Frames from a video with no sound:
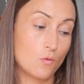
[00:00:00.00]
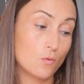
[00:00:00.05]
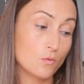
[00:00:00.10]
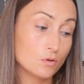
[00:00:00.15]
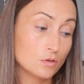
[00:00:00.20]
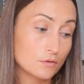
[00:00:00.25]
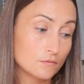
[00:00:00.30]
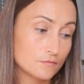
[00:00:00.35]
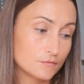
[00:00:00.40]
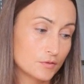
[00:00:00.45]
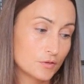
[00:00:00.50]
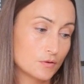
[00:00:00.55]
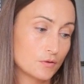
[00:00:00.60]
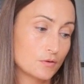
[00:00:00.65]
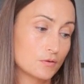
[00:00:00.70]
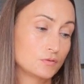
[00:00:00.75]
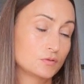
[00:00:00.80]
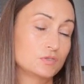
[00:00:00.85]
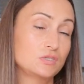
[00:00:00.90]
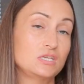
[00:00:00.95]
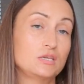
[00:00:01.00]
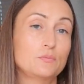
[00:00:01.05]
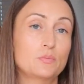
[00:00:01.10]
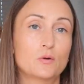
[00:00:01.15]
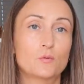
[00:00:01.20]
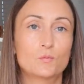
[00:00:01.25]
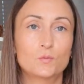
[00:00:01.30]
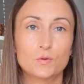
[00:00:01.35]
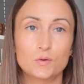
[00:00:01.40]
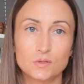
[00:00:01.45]
all of those
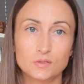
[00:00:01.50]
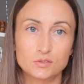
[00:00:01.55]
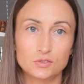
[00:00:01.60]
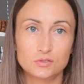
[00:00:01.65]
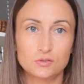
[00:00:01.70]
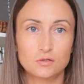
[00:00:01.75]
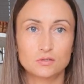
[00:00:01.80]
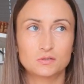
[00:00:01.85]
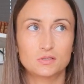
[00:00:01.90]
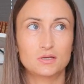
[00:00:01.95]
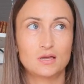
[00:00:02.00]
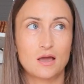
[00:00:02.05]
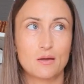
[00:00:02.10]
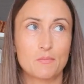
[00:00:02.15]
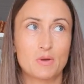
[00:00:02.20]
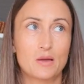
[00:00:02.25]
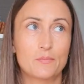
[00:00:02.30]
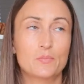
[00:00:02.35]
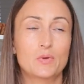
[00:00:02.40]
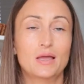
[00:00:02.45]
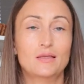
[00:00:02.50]
deeper wounds start to come up,